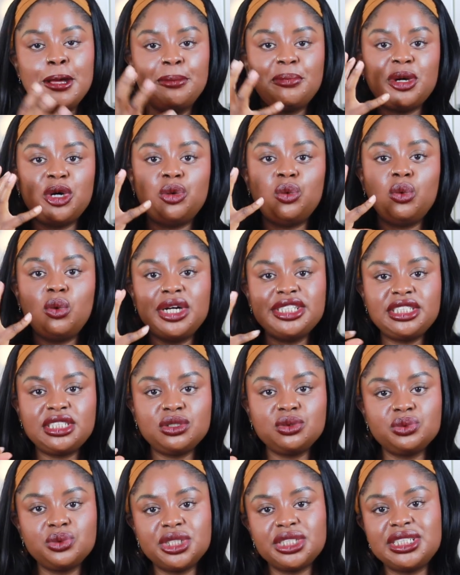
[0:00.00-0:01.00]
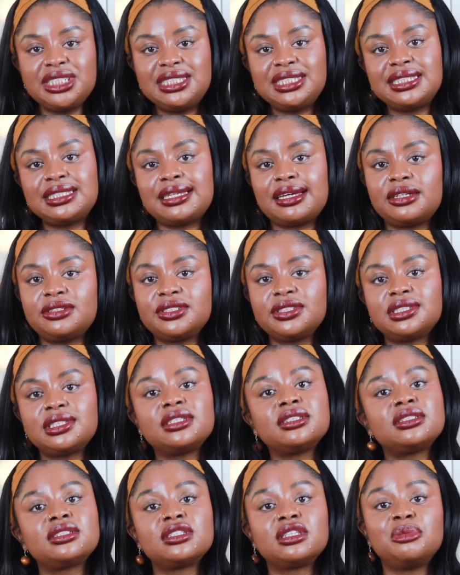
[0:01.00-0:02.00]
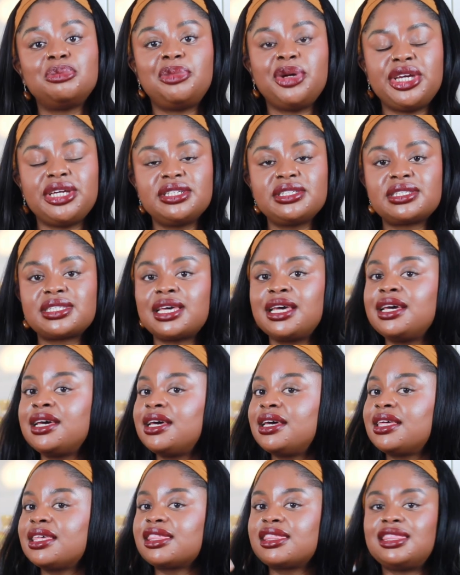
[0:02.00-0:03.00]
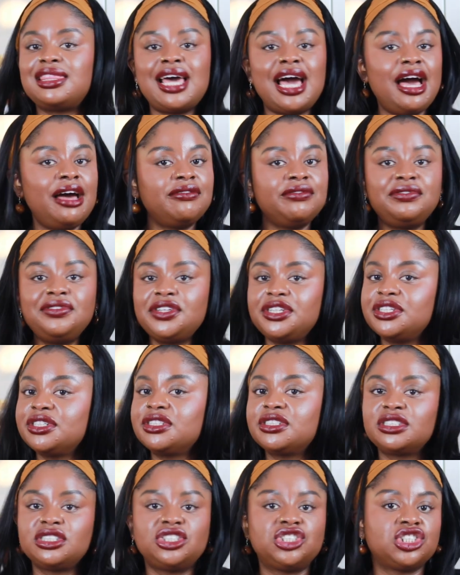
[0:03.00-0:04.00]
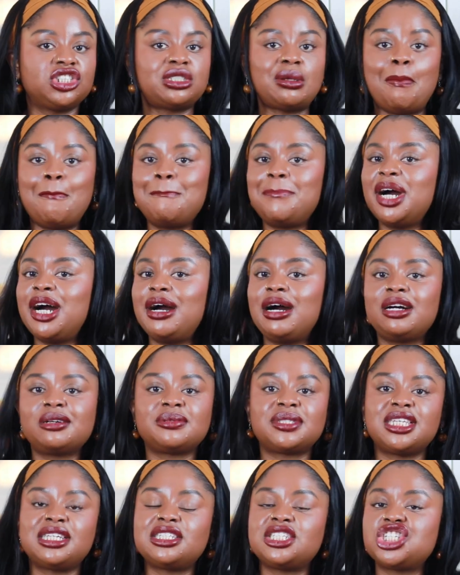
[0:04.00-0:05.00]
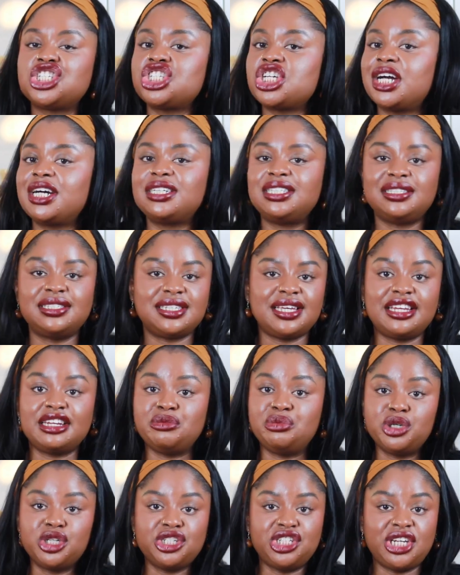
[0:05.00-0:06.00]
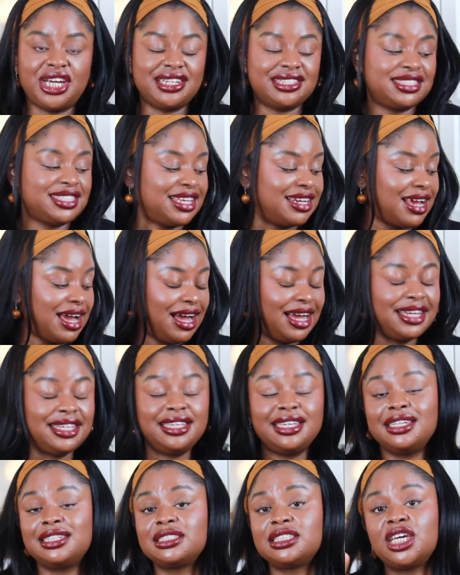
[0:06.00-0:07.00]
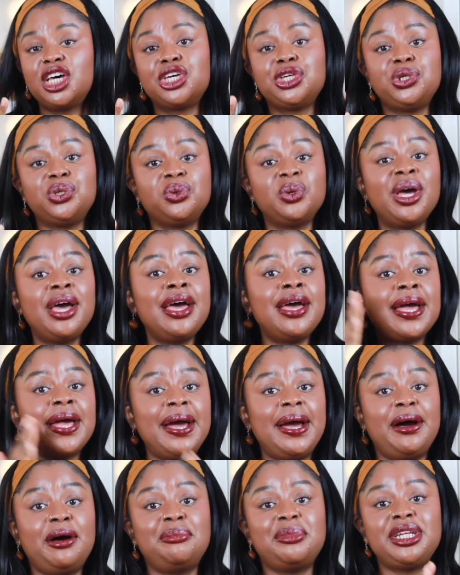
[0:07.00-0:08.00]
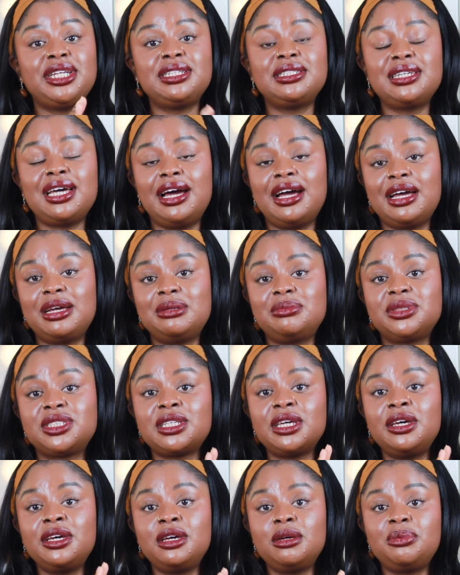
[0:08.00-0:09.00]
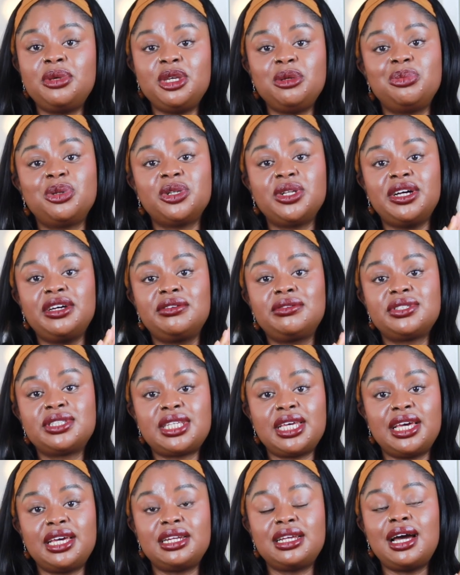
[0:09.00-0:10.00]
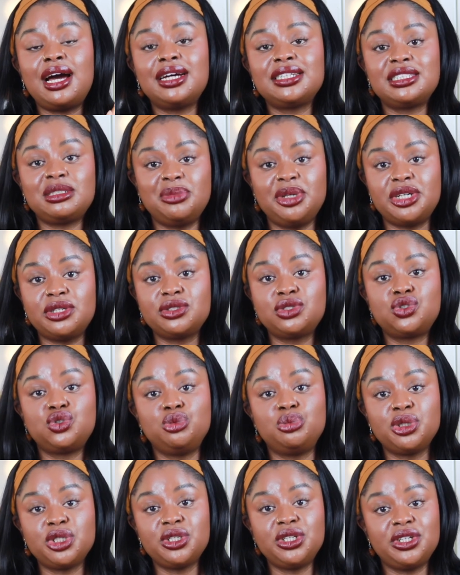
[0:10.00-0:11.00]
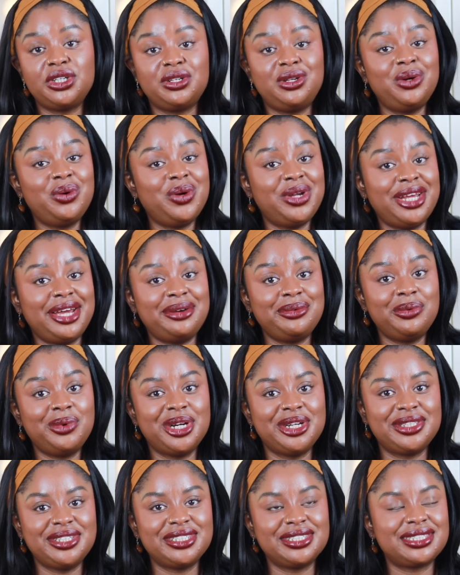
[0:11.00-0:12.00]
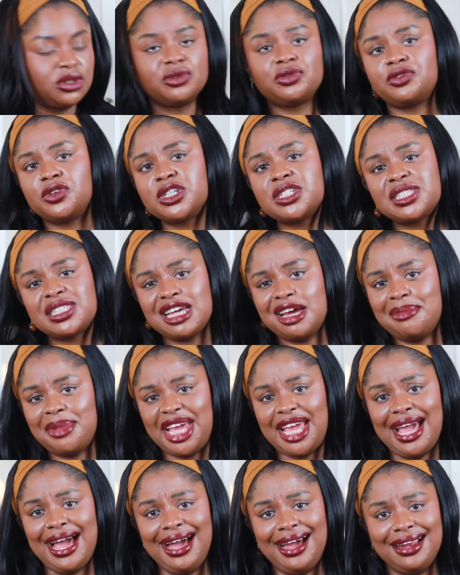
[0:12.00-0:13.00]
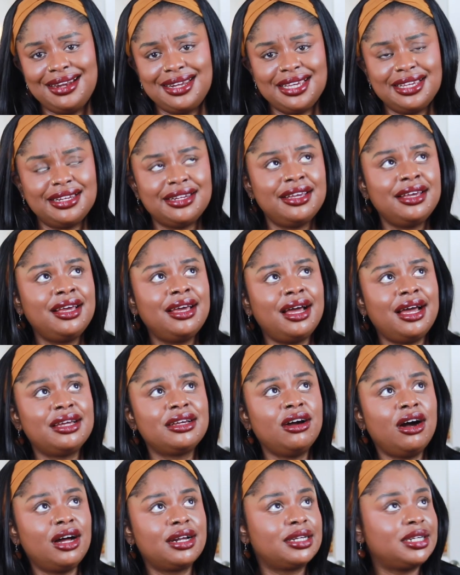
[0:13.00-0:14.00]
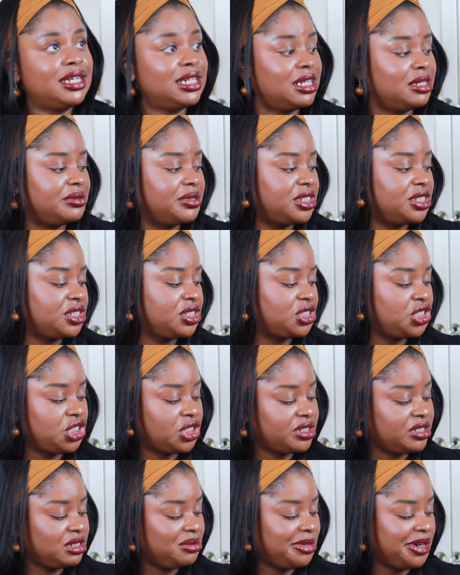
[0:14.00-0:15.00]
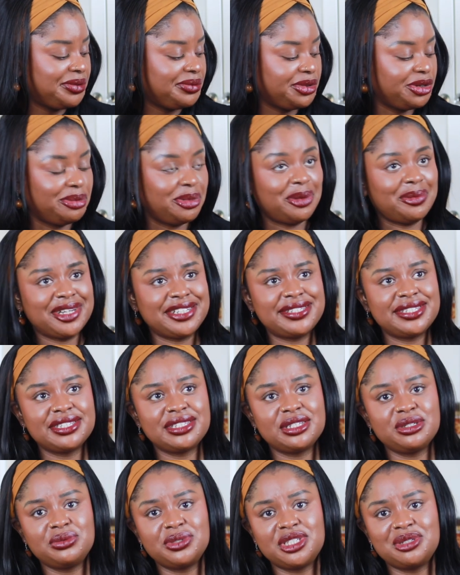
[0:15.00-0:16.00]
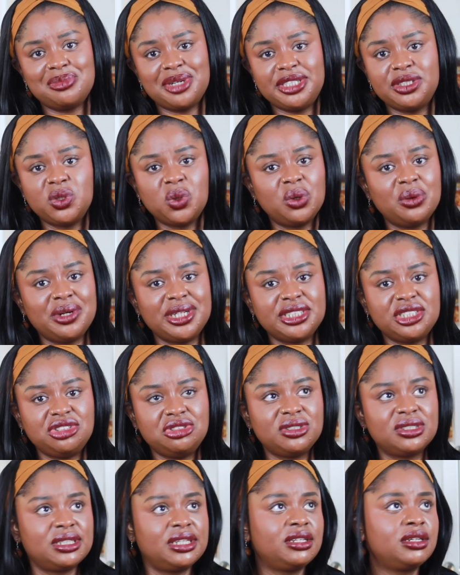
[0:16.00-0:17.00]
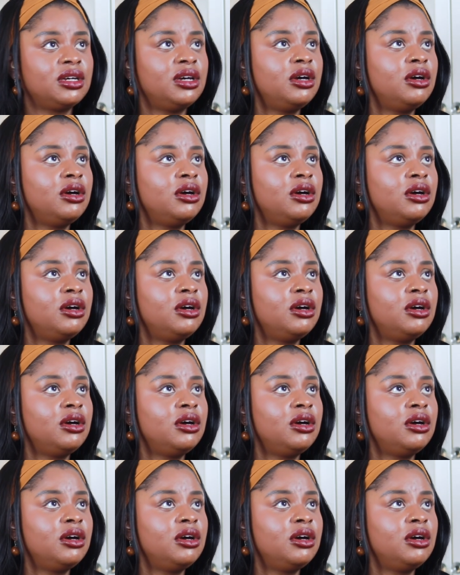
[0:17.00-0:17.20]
But once it really settles into the base, that vanilla just pops and it shines and it projects. And I can't tell you how many times people have said, I smell super good when I wear this. The first time I had it, I got it, and I was just chilling in my room, and my sister was in my doorway, and she was like,